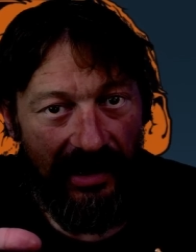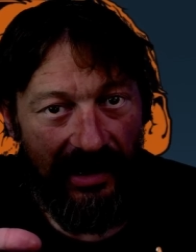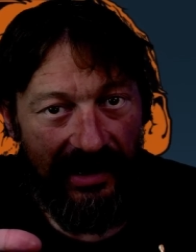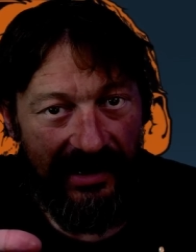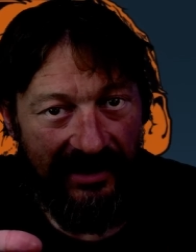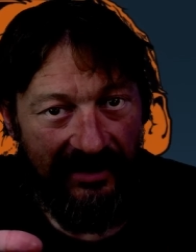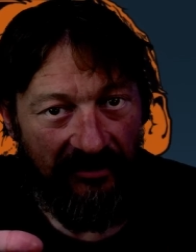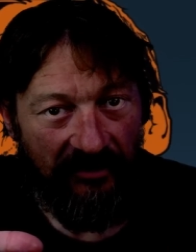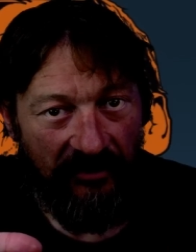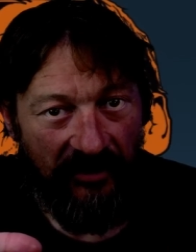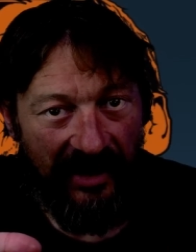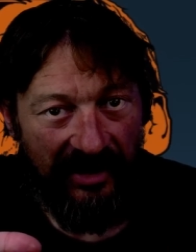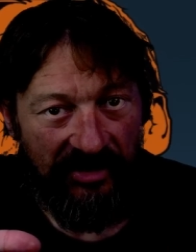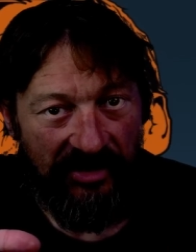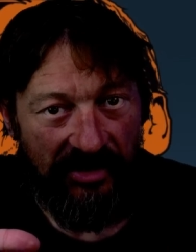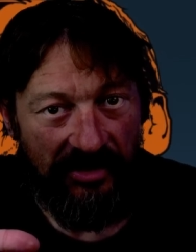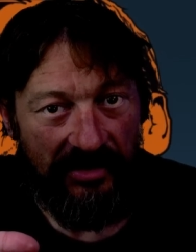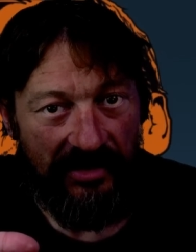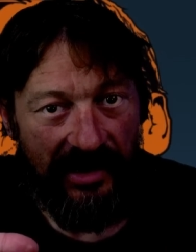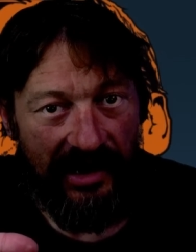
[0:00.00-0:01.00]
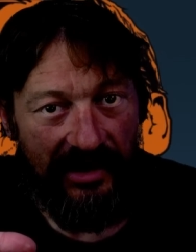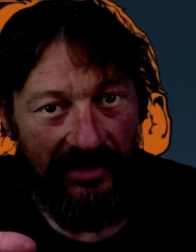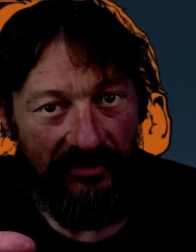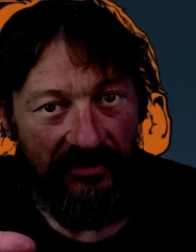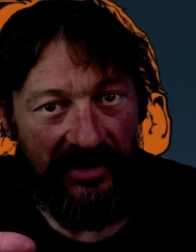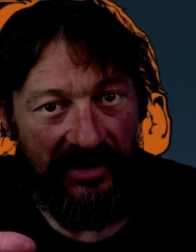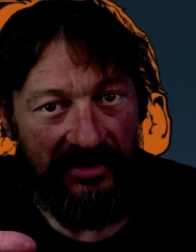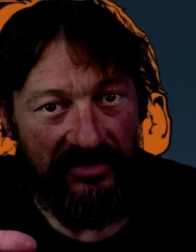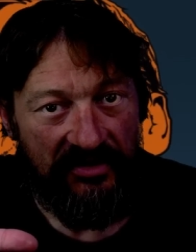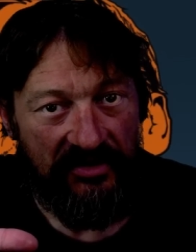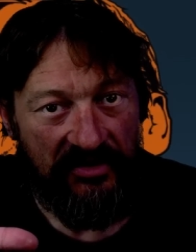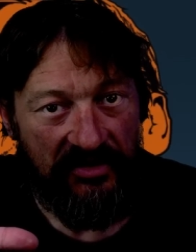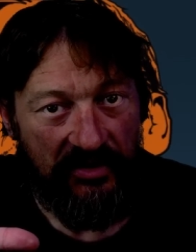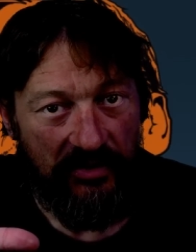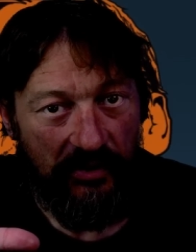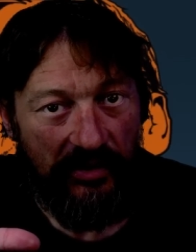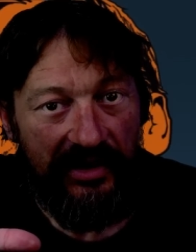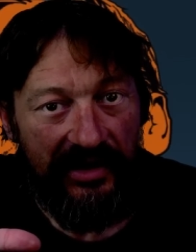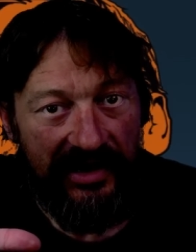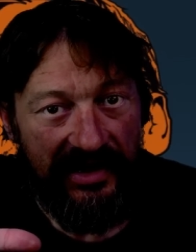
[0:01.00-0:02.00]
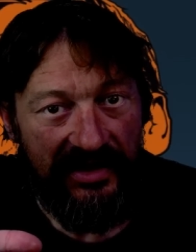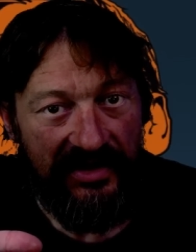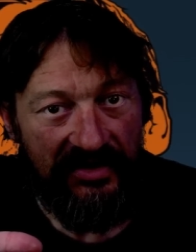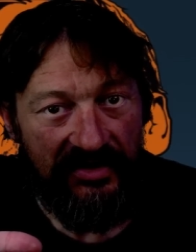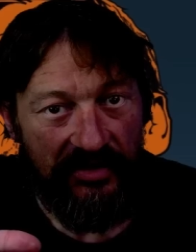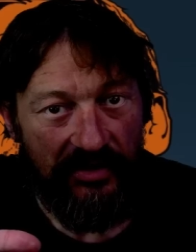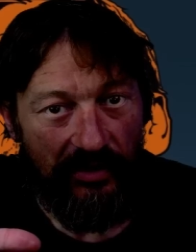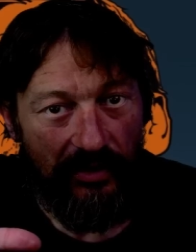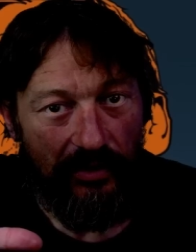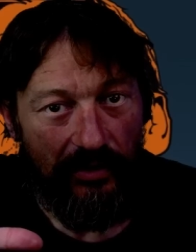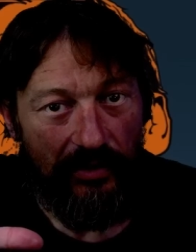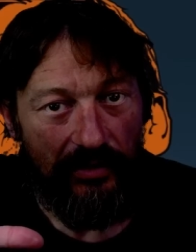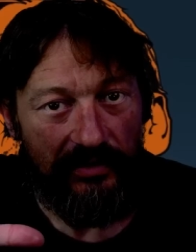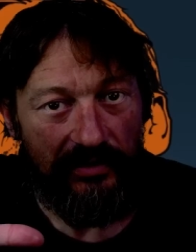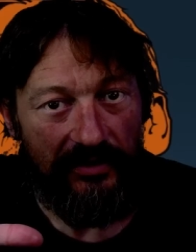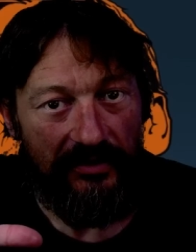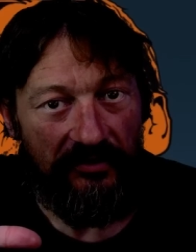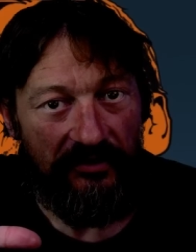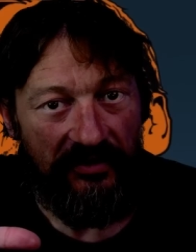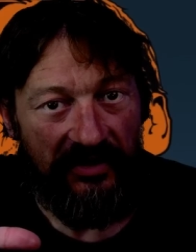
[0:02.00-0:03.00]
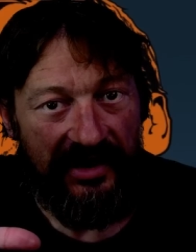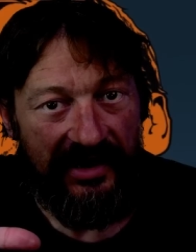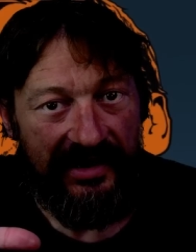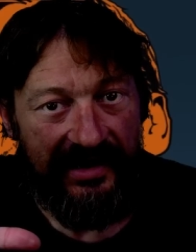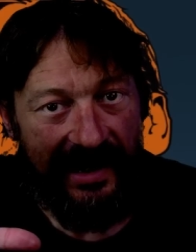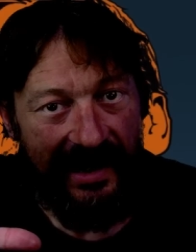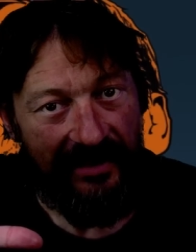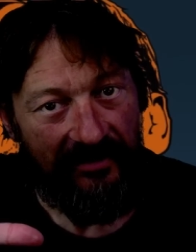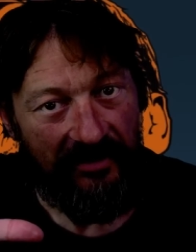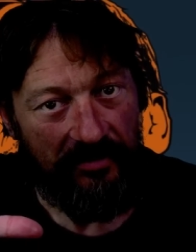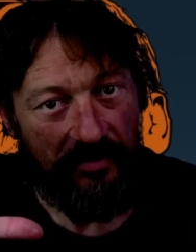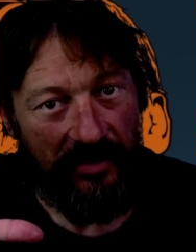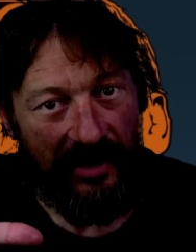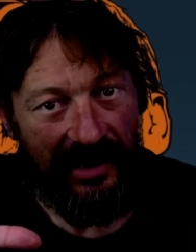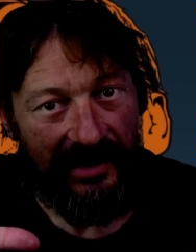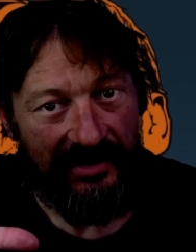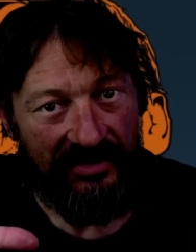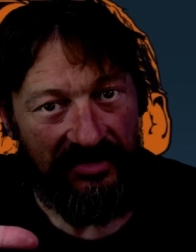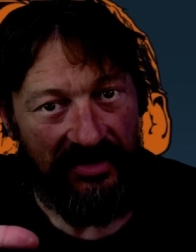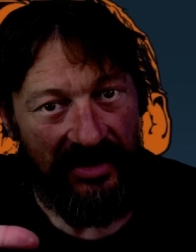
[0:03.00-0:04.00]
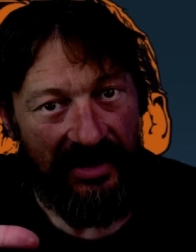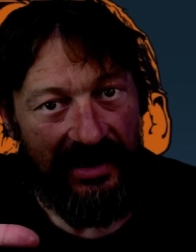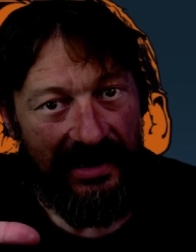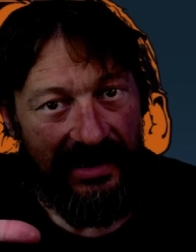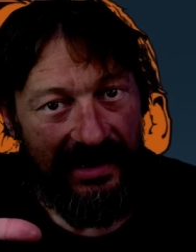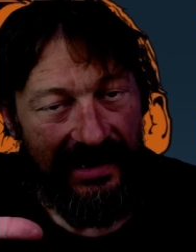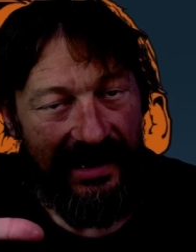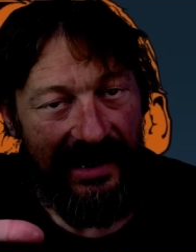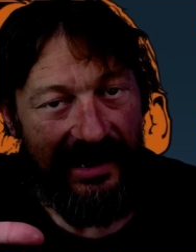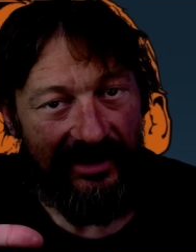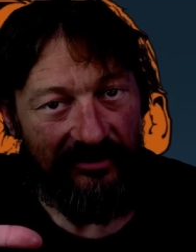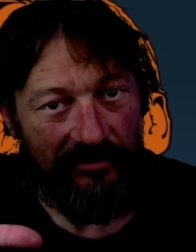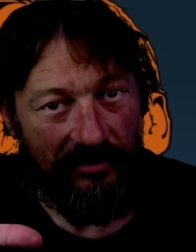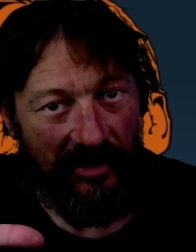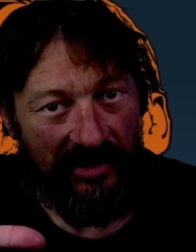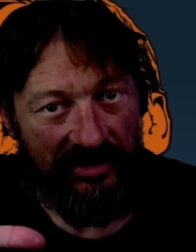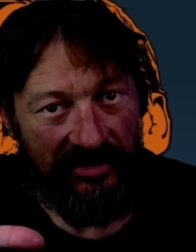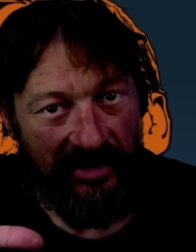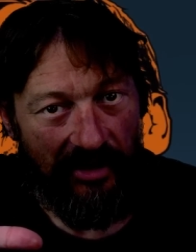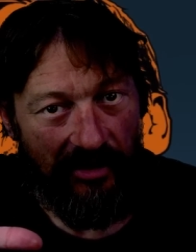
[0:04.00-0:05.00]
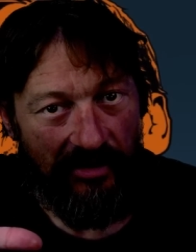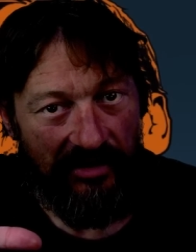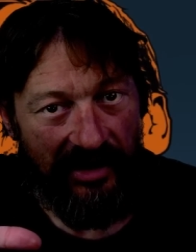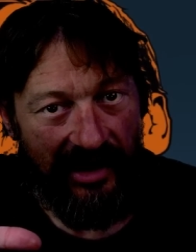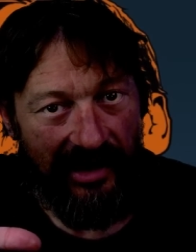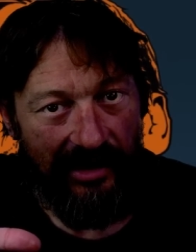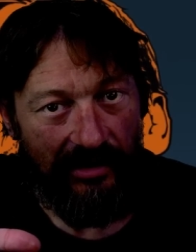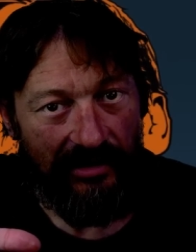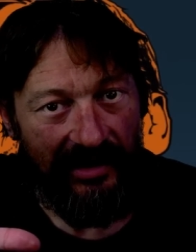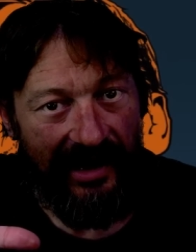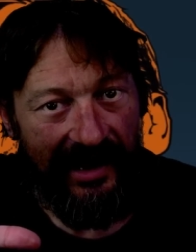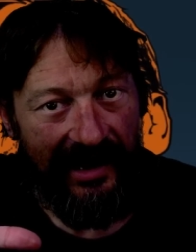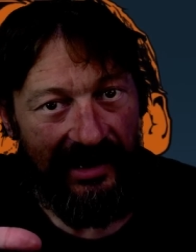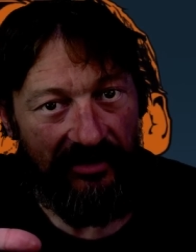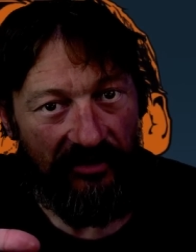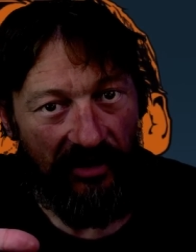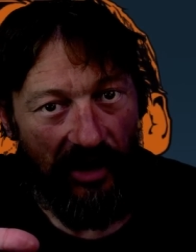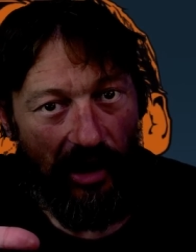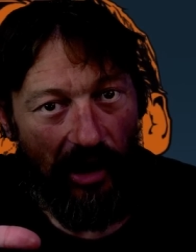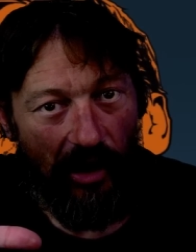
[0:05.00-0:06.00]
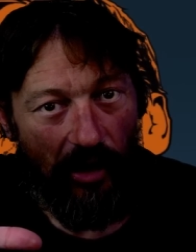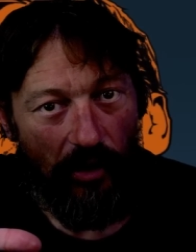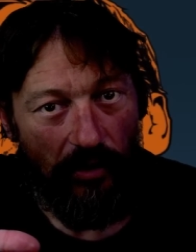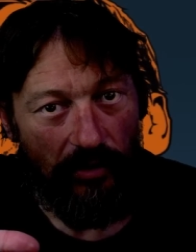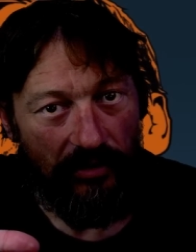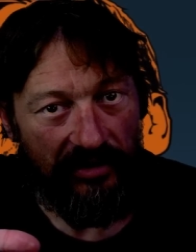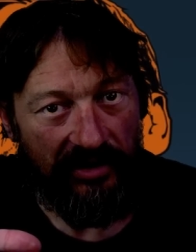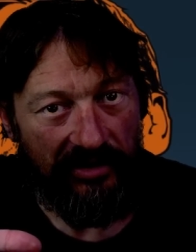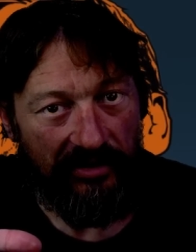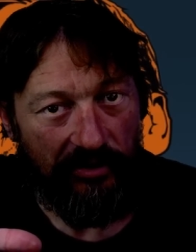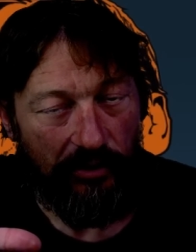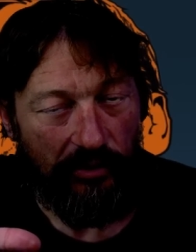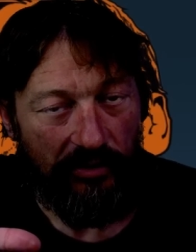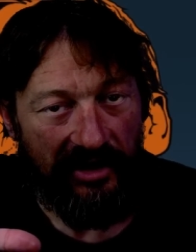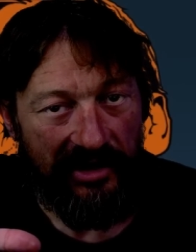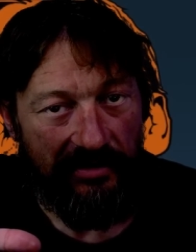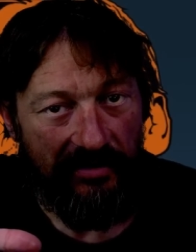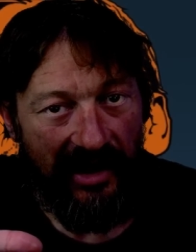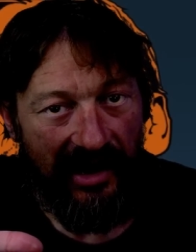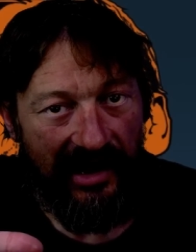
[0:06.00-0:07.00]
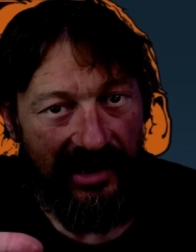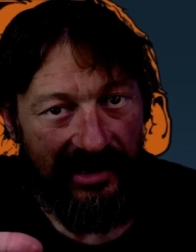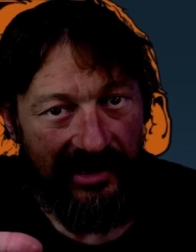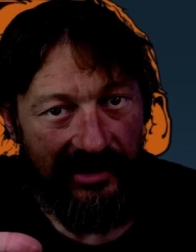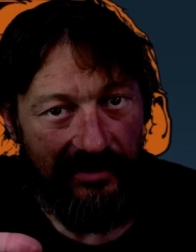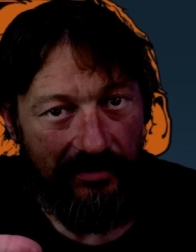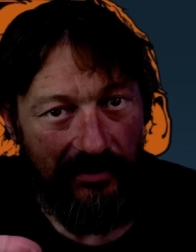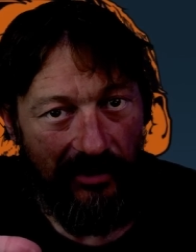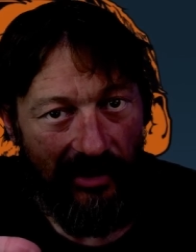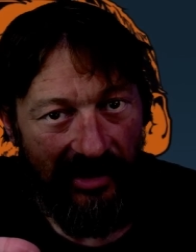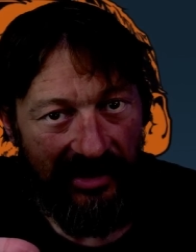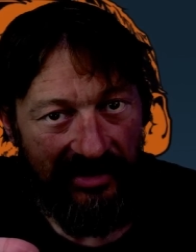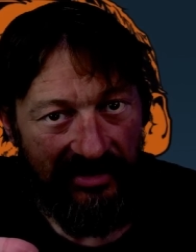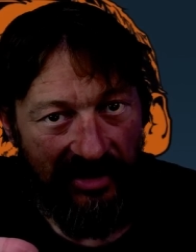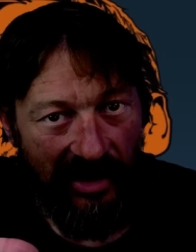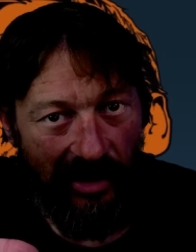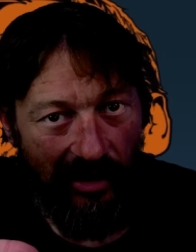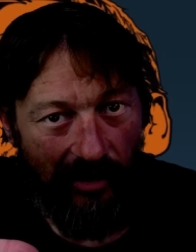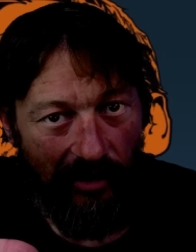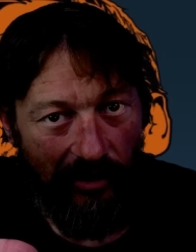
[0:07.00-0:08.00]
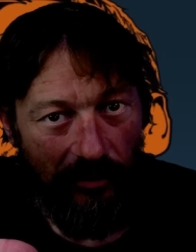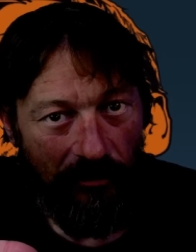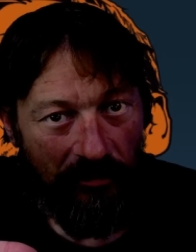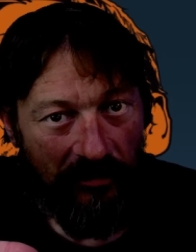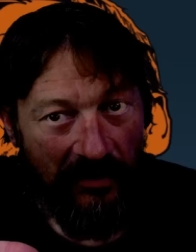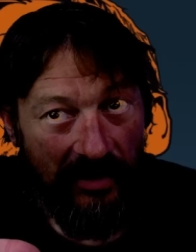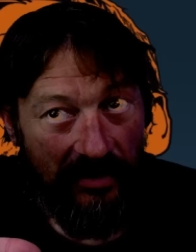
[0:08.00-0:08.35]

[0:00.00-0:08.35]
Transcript: uh, infection and then squeeze all of the gathered pus out of my toenail and the hole that it already made in my toe.